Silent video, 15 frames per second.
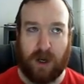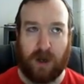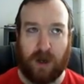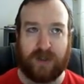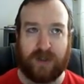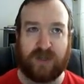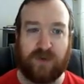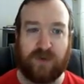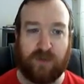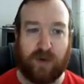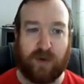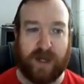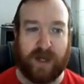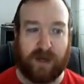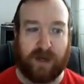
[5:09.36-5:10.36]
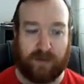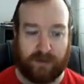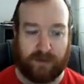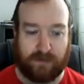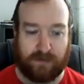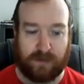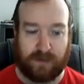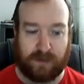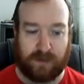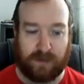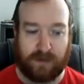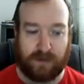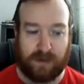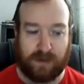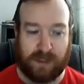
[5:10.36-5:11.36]
just want to point out
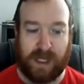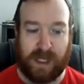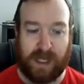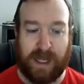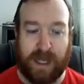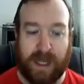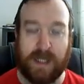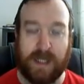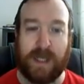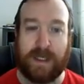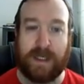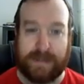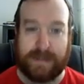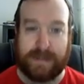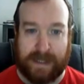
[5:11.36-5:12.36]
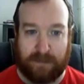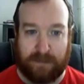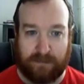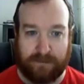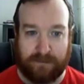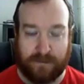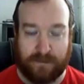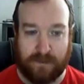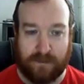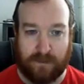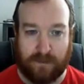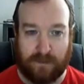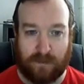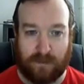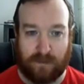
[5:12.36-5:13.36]
that in an exam,
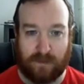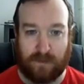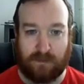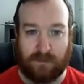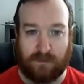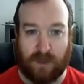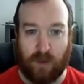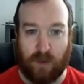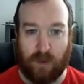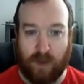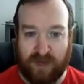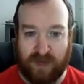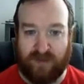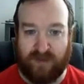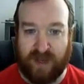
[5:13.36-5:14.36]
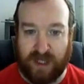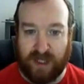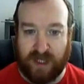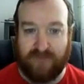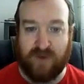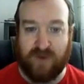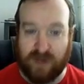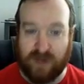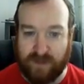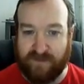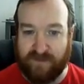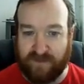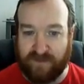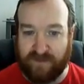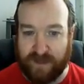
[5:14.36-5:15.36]
whenever they give you some
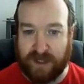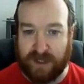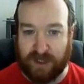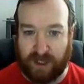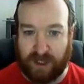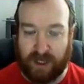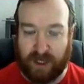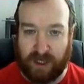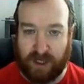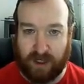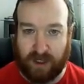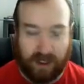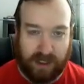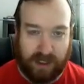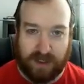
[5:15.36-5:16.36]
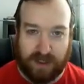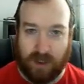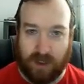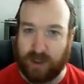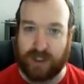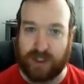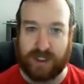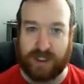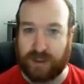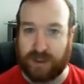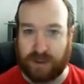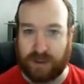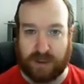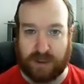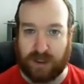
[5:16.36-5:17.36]
information here, it's not
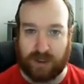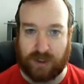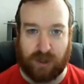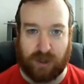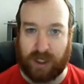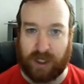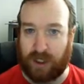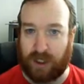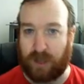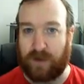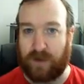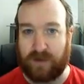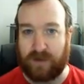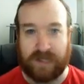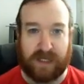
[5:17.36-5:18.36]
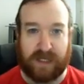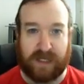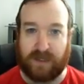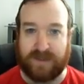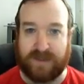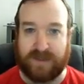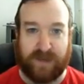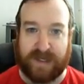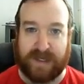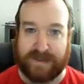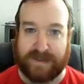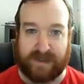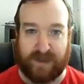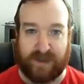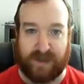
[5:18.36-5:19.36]
just to trick you and take up space
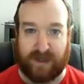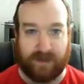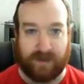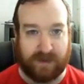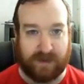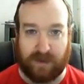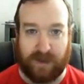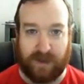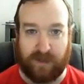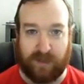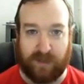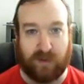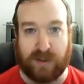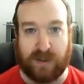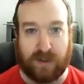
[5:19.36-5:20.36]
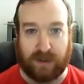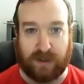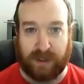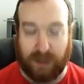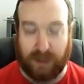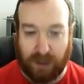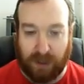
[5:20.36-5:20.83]
in the paper so the paper looks longer.